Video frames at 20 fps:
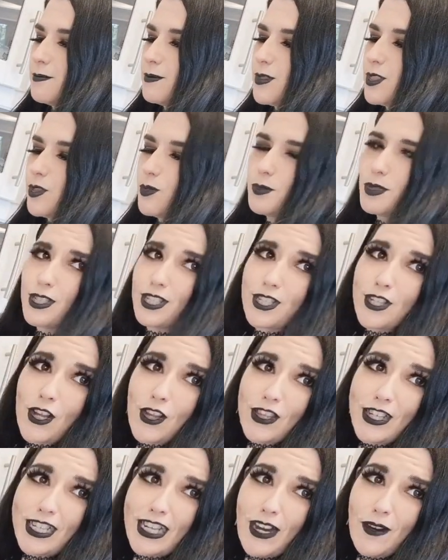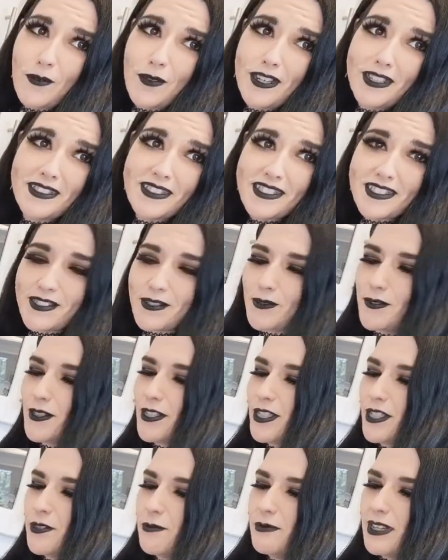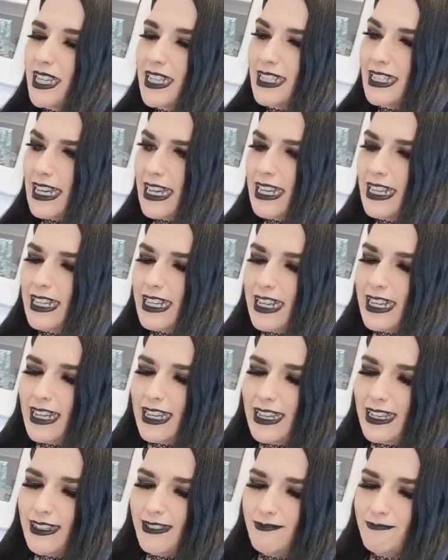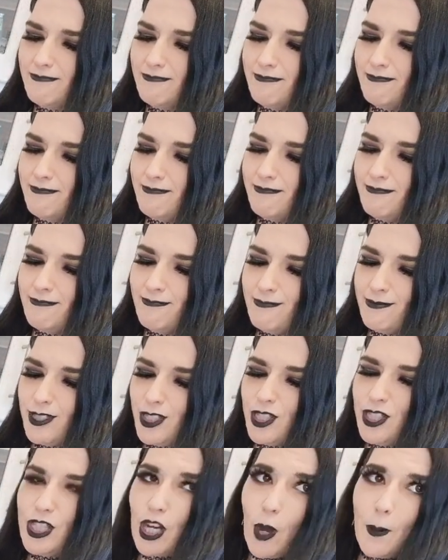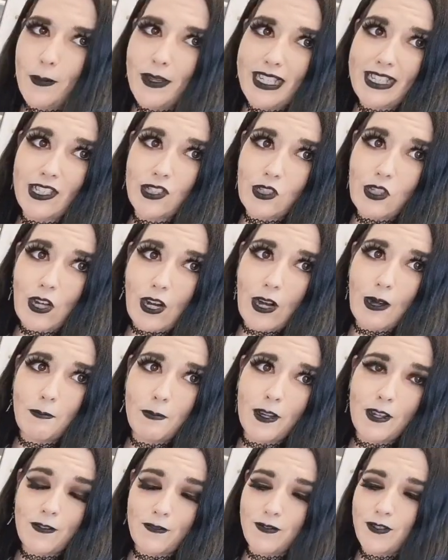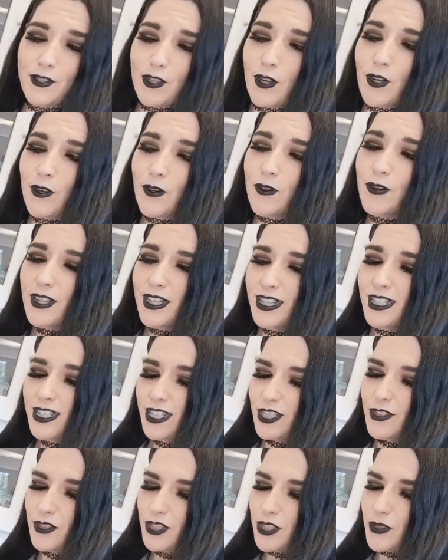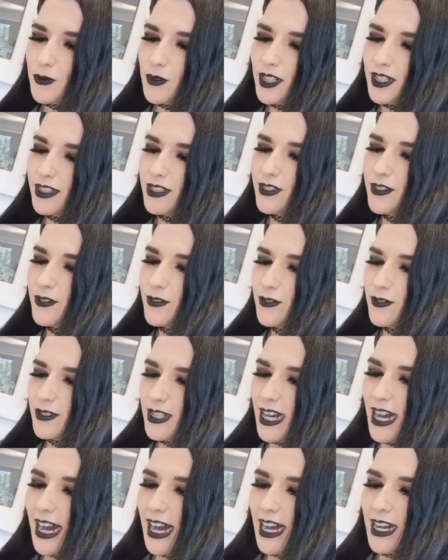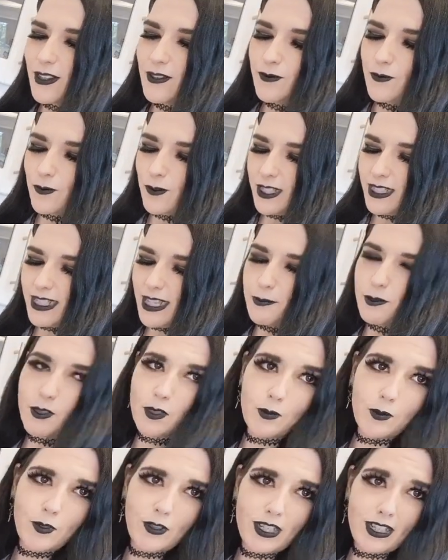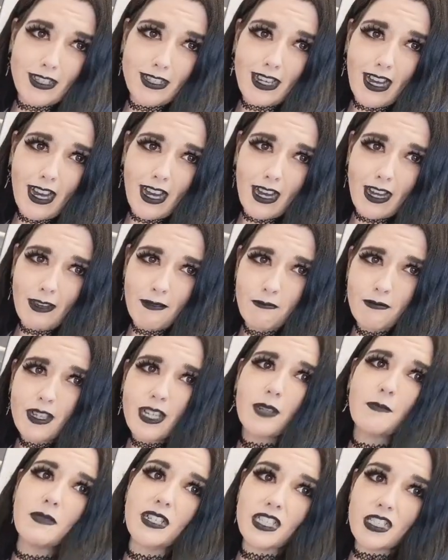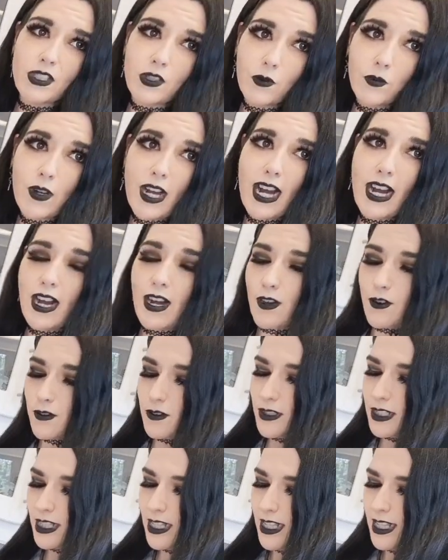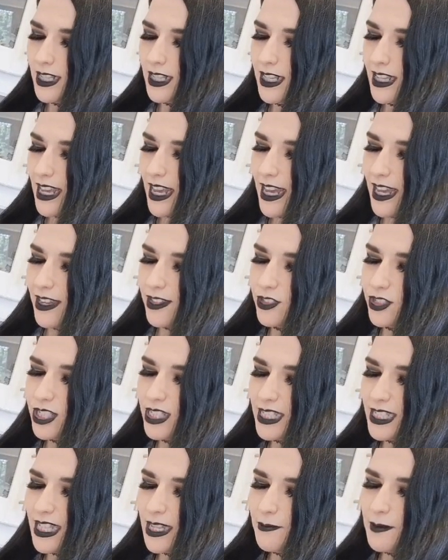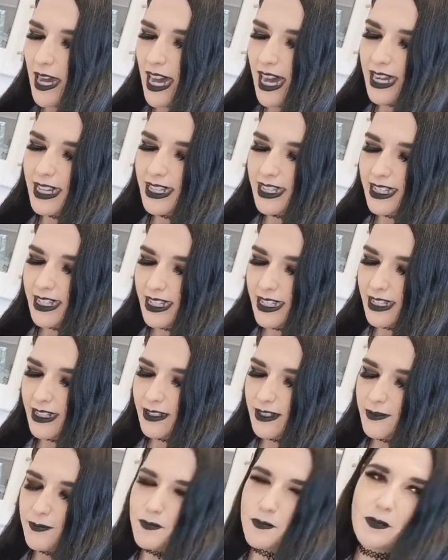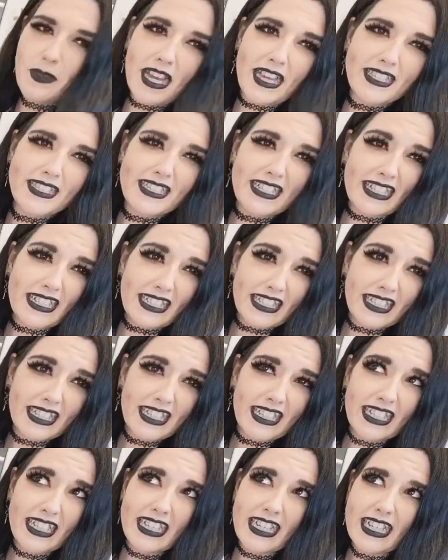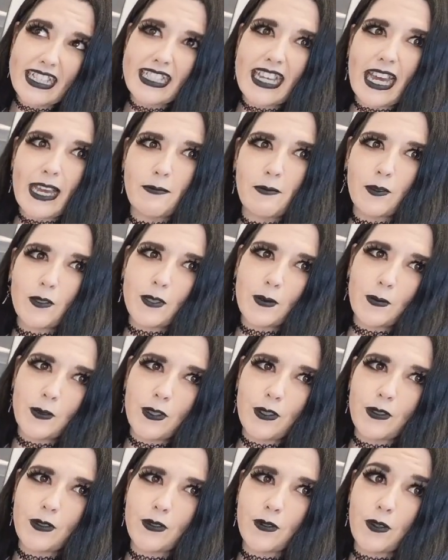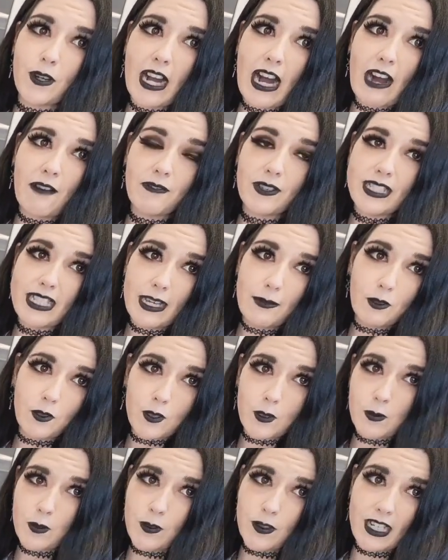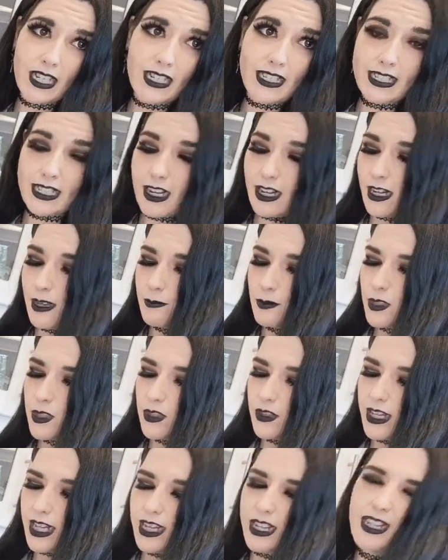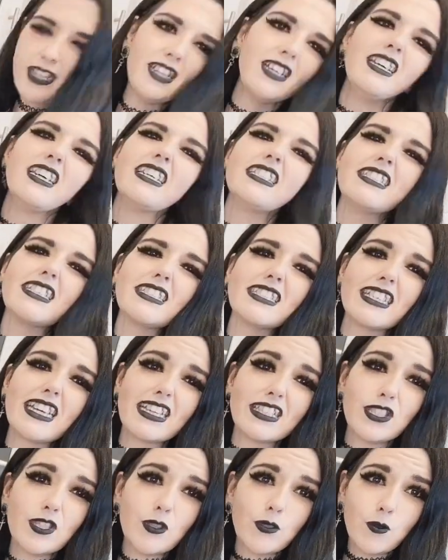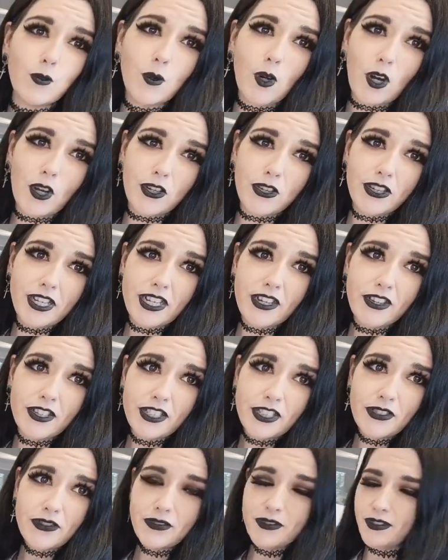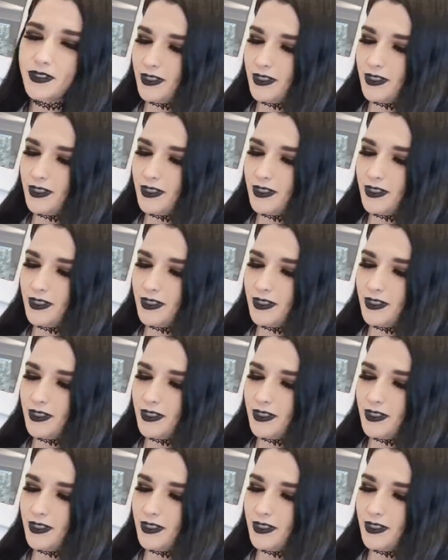Don't put it all in at once or you might get a soppy glob of dough. You just want to add 1 tablespoon at a time, kind of mix it around, and just keep adding it basically a tablespoon or half a tablespoon at a time so that it doesn't get too watery on you.